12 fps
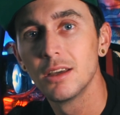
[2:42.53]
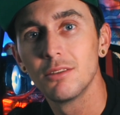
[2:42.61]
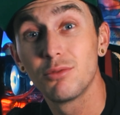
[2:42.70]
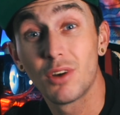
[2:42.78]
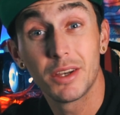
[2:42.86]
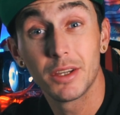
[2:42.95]

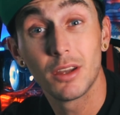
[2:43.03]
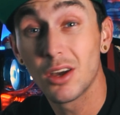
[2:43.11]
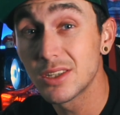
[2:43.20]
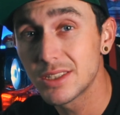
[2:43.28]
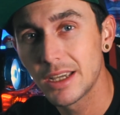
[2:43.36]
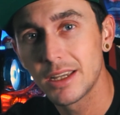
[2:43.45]
find it
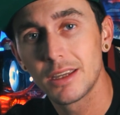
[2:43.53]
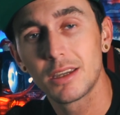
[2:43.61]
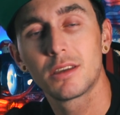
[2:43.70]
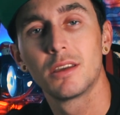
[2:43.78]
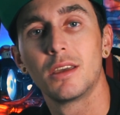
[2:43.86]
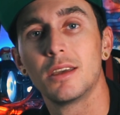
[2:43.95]
nauseating,
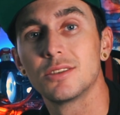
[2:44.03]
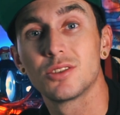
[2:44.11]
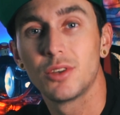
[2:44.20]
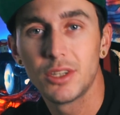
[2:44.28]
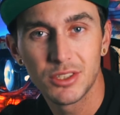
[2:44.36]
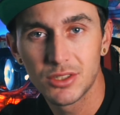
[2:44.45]
so
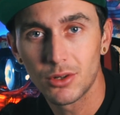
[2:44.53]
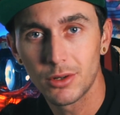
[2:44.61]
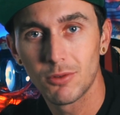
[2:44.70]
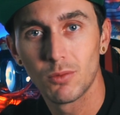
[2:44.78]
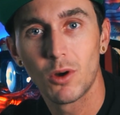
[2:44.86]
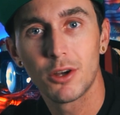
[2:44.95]
they just don't
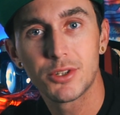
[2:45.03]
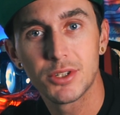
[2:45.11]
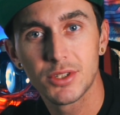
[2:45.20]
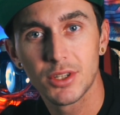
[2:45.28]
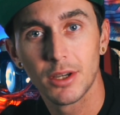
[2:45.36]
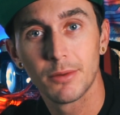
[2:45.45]
even watch your
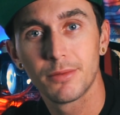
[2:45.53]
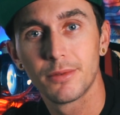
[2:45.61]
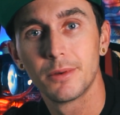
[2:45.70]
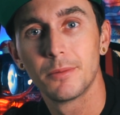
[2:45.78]
stuff.